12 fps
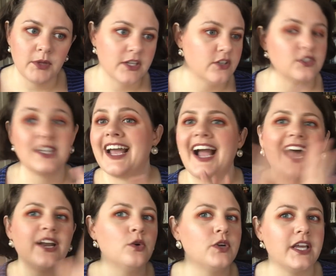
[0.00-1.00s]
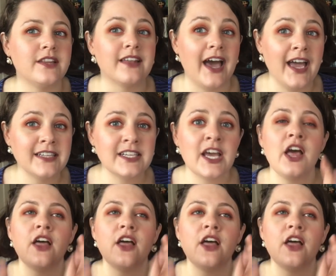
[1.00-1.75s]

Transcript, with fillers: political, like I don't need that.